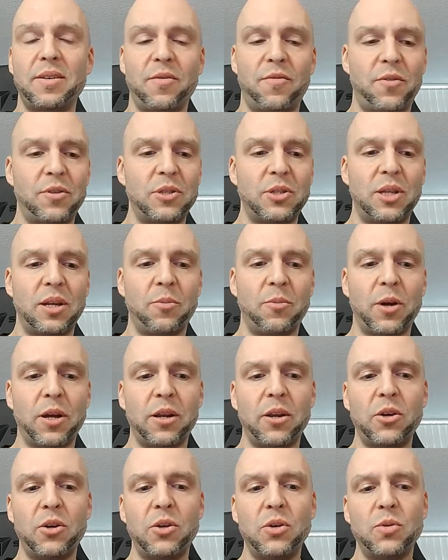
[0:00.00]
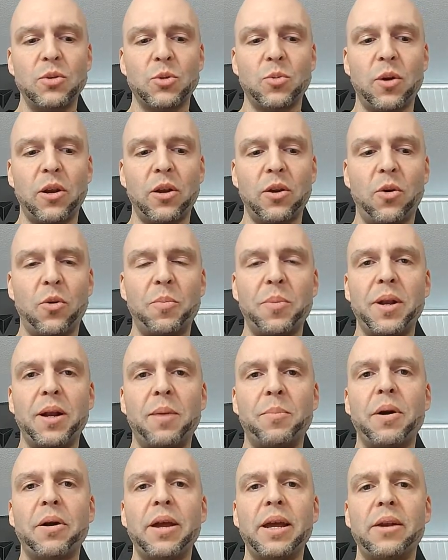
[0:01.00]
First thing we're going to do is we're going to open
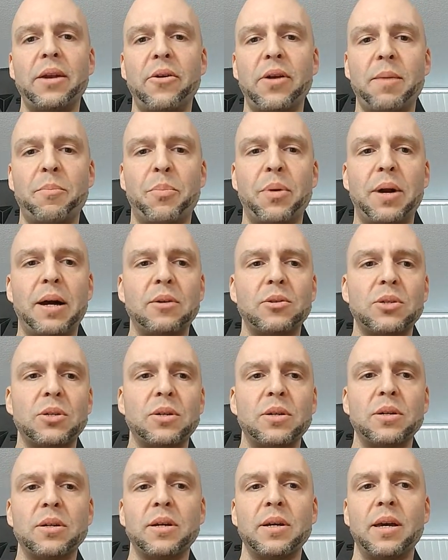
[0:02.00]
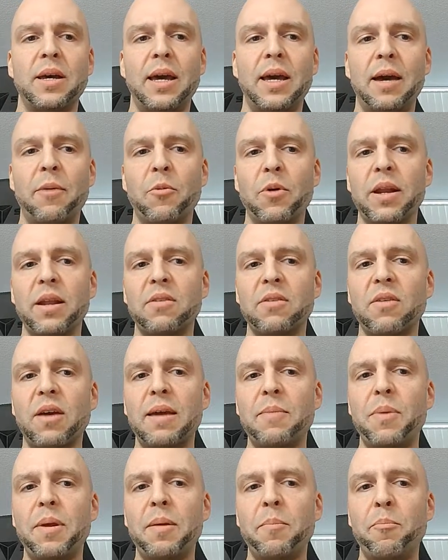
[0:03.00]
up our internet browser and we're going to
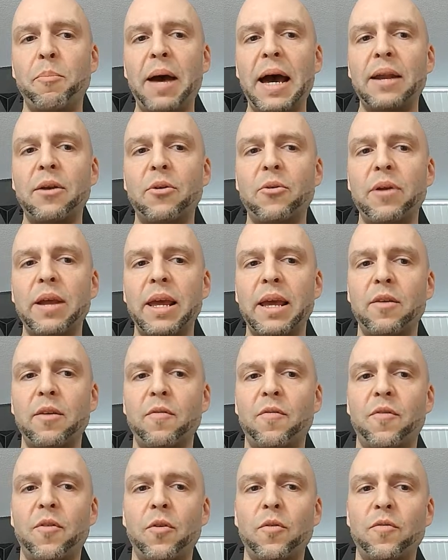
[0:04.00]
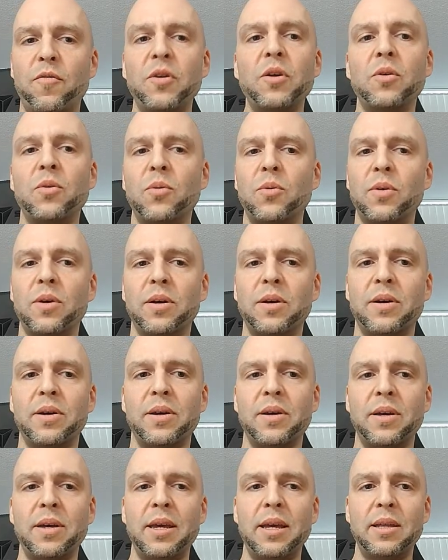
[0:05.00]
type in Battery Info View
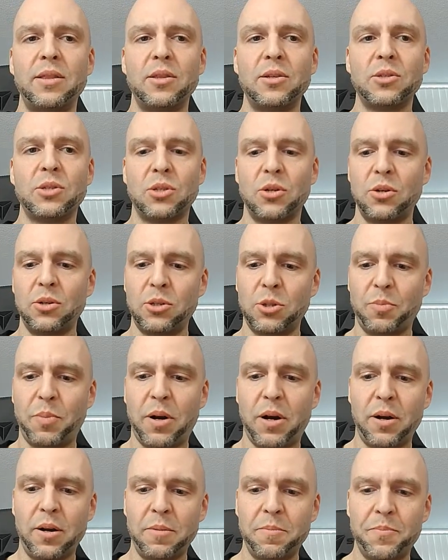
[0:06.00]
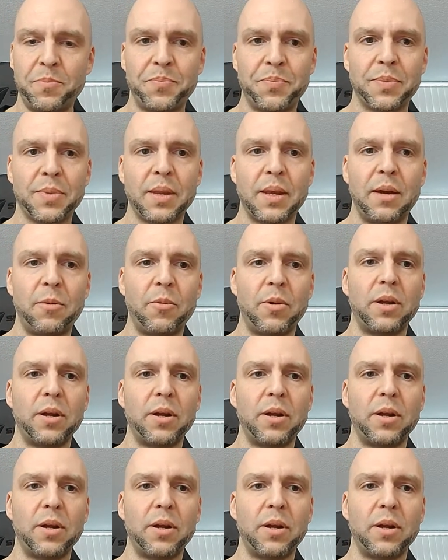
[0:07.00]
in the search bar and we're